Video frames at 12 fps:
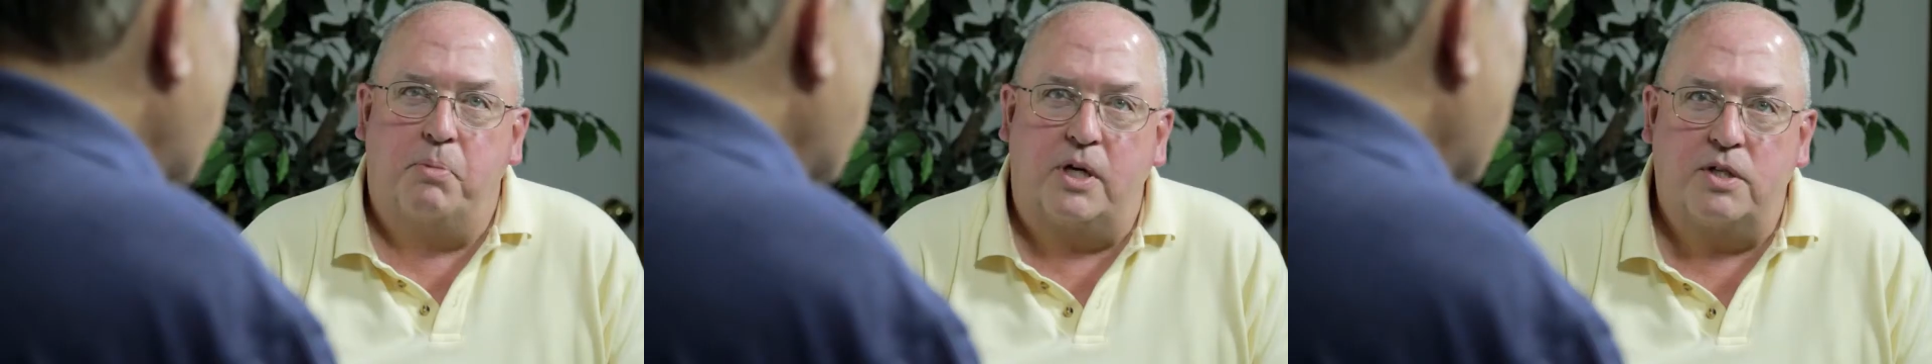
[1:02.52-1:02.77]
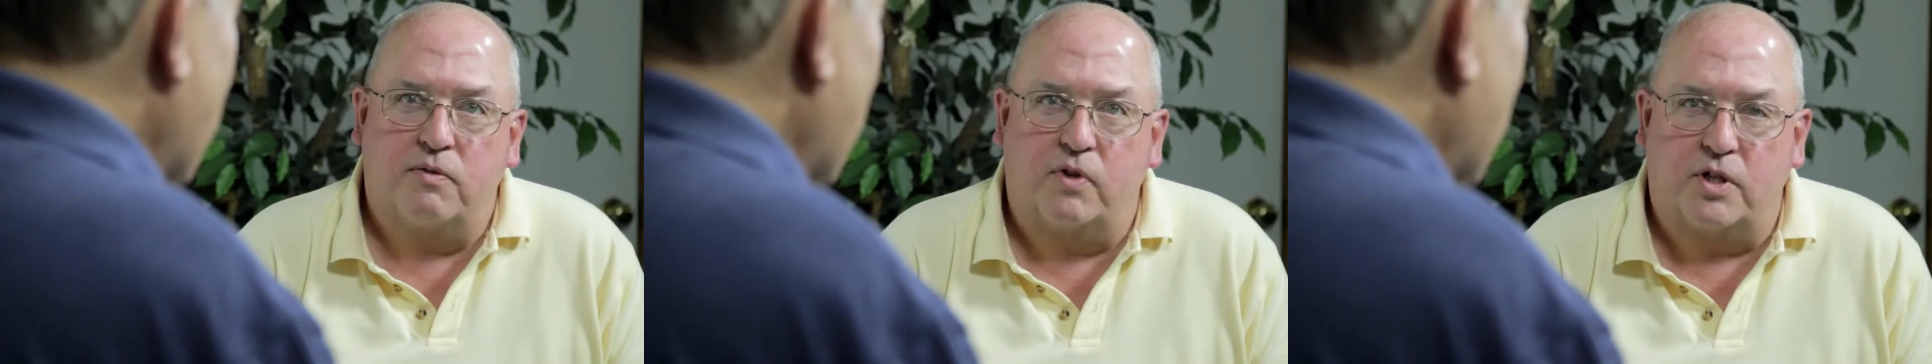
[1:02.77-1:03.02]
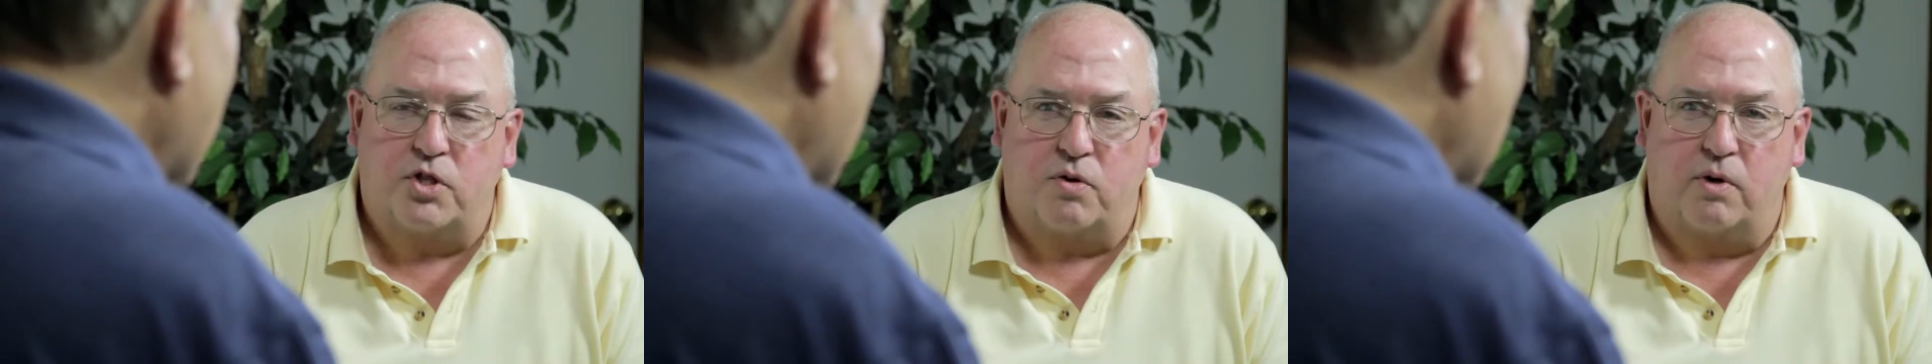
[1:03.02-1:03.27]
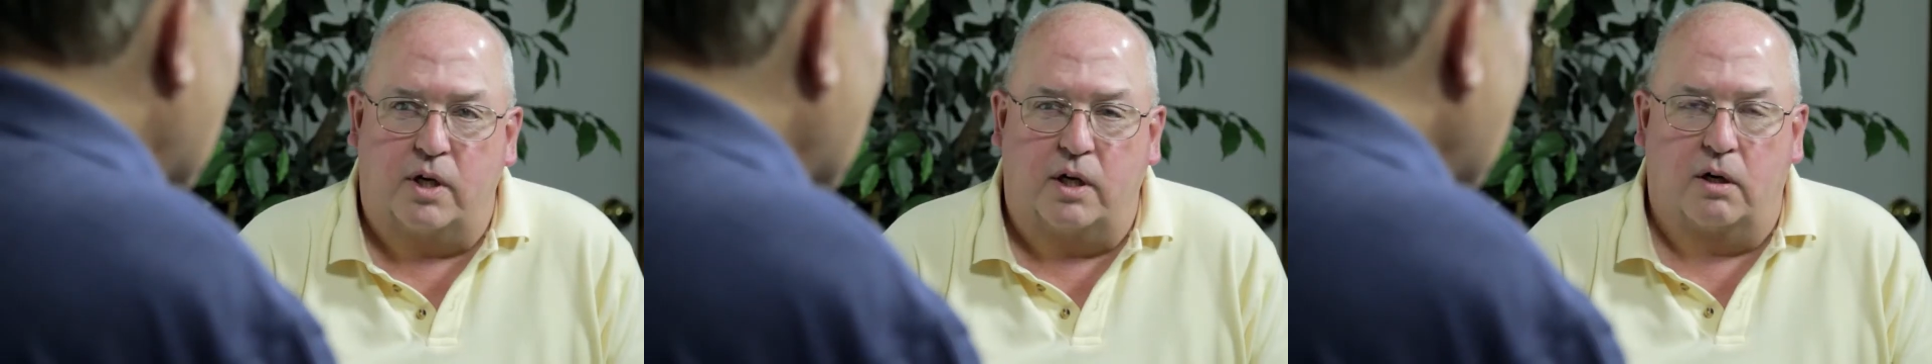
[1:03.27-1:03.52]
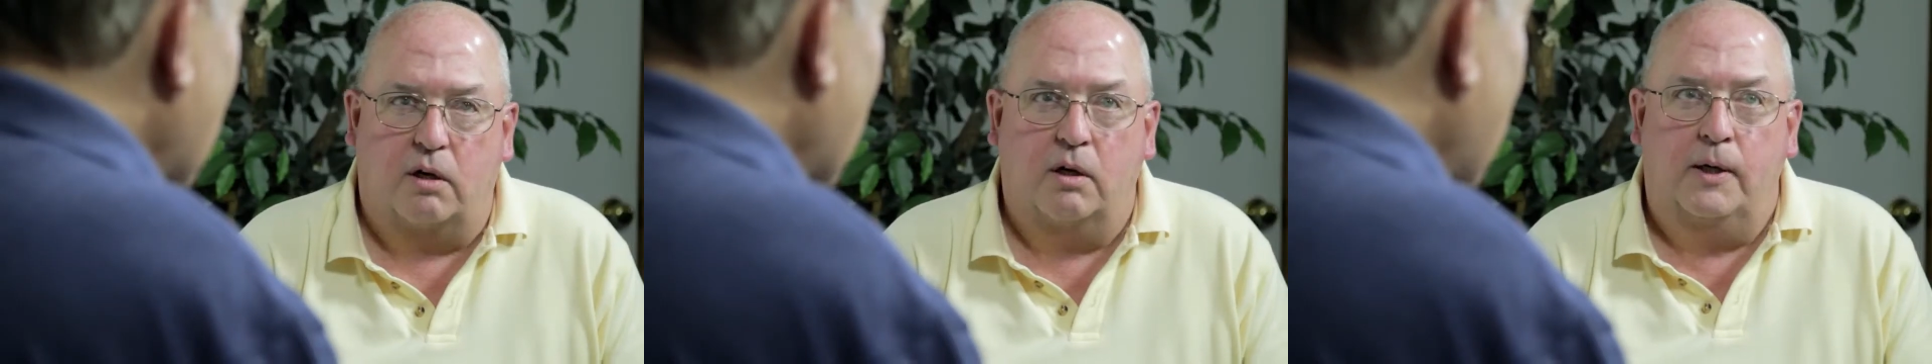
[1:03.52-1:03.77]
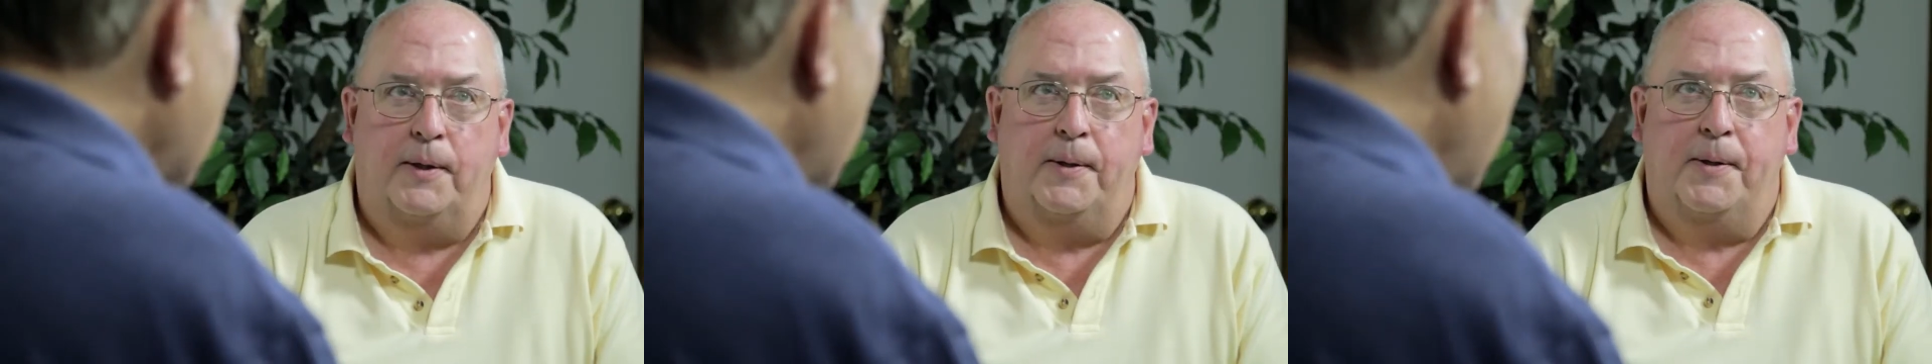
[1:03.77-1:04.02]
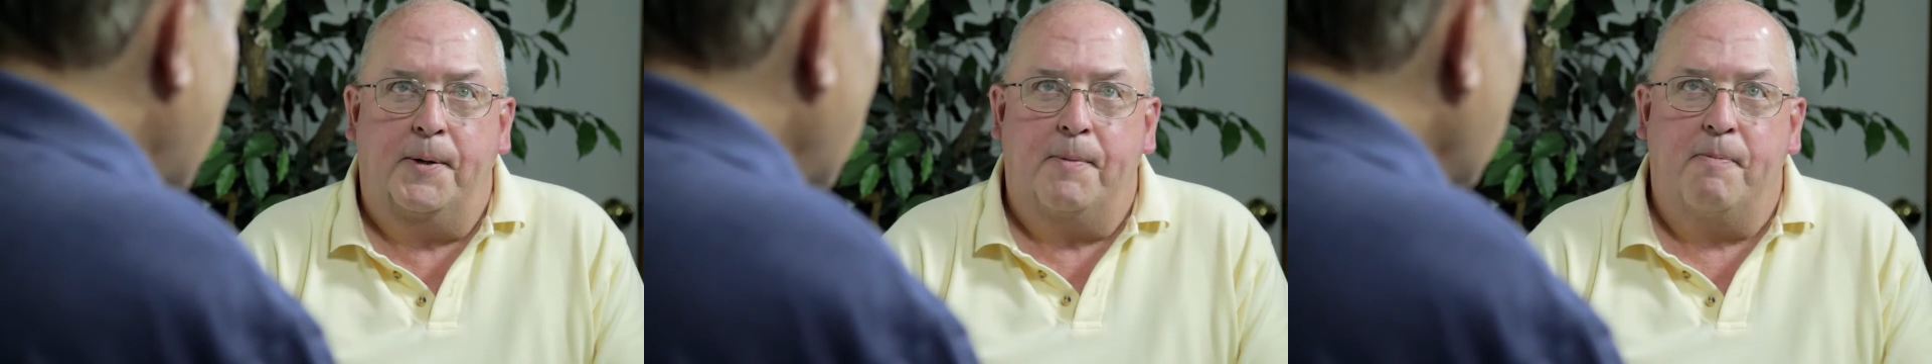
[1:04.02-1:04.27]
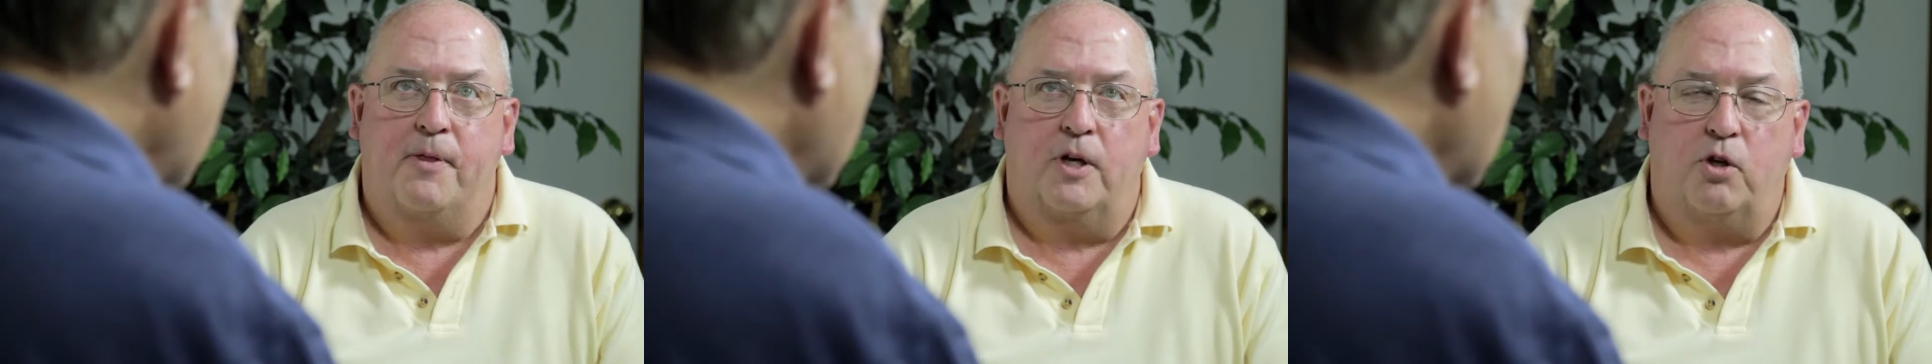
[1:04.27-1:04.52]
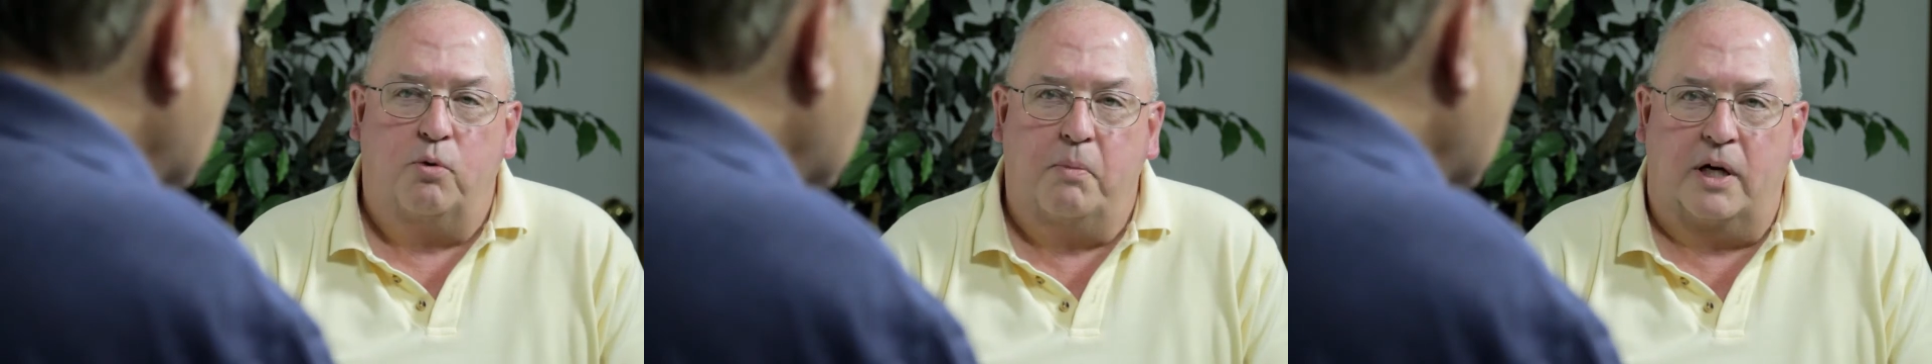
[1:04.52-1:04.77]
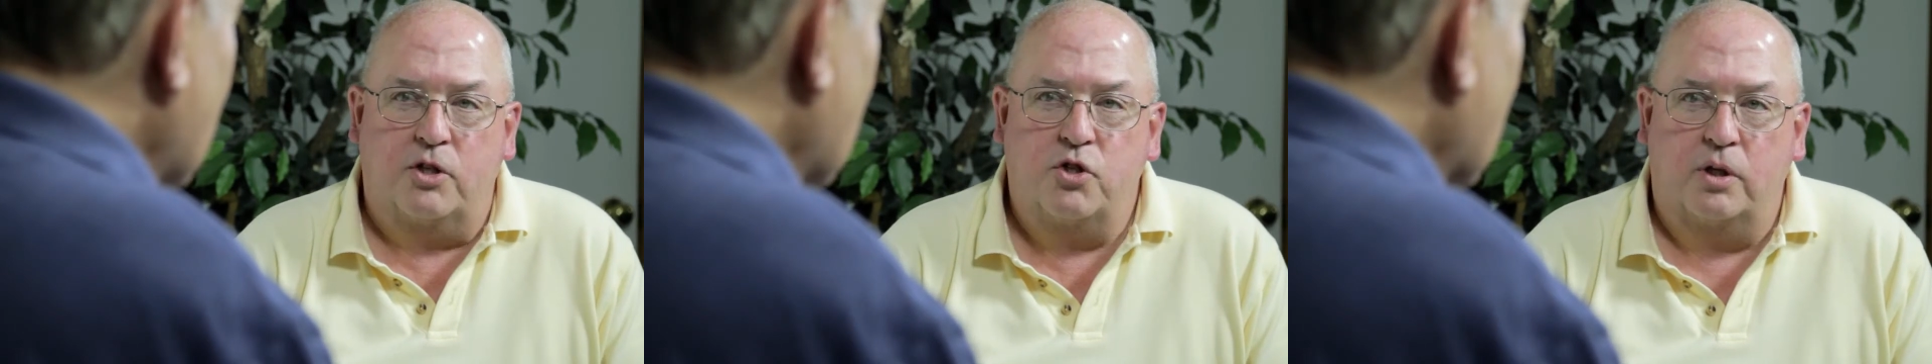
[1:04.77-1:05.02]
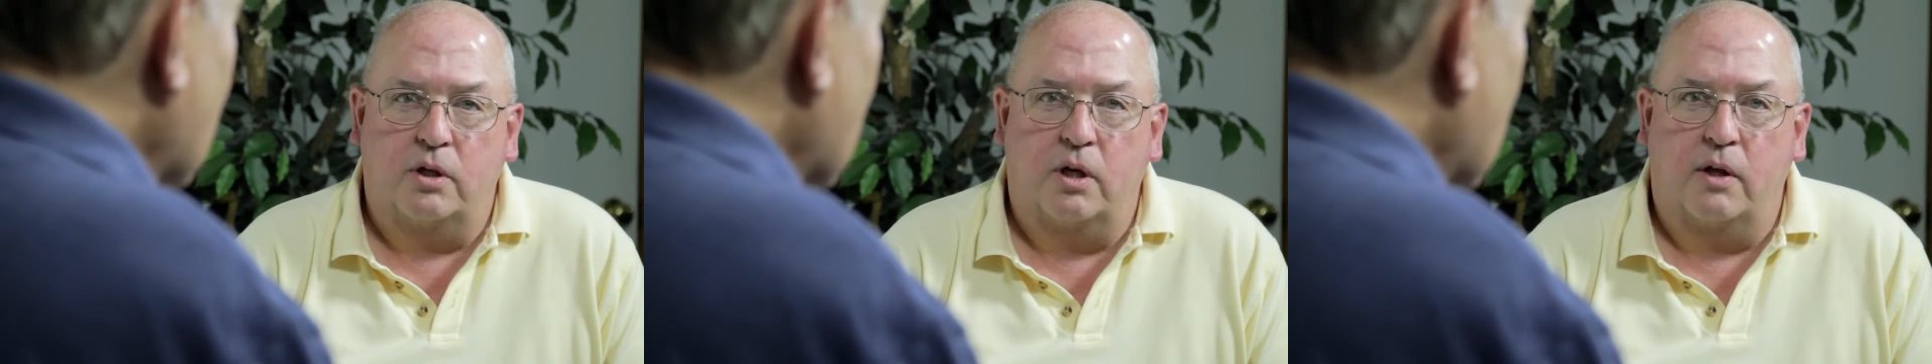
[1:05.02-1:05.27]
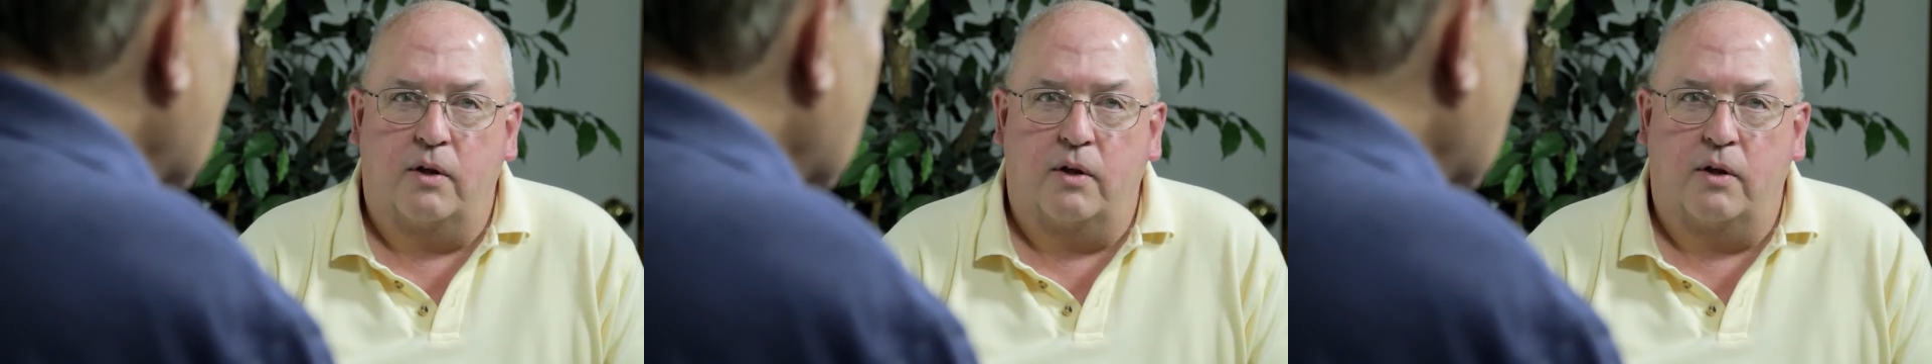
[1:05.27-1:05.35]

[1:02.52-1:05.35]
piece of history here that you mention